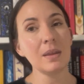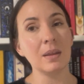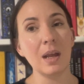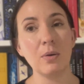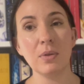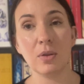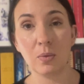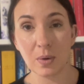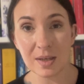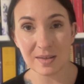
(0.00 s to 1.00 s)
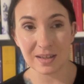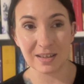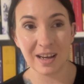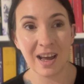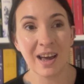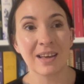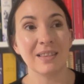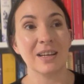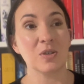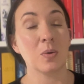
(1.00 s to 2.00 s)
Now, the reason
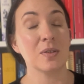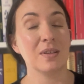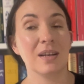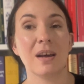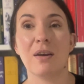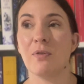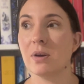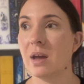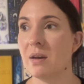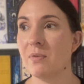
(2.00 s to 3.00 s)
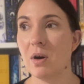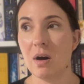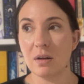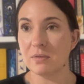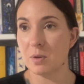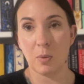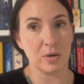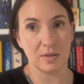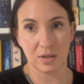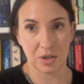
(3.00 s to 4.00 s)
that towards the end I forgave all of the poor
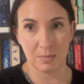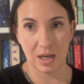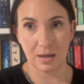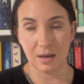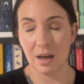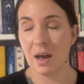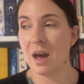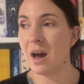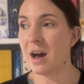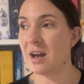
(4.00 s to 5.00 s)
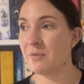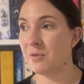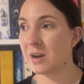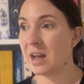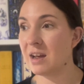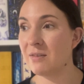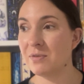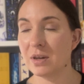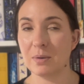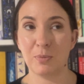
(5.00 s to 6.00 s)
decision making, I forgave
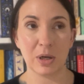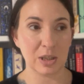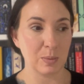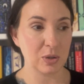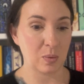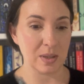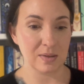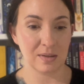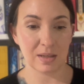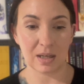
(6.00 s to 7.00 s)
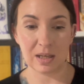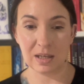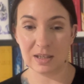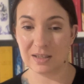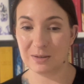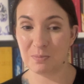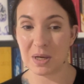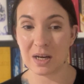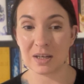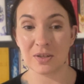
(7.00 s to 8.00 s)
the predictable twist, is
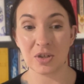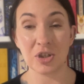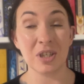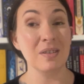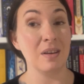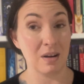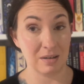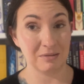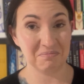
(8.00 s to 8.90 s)
because she's young.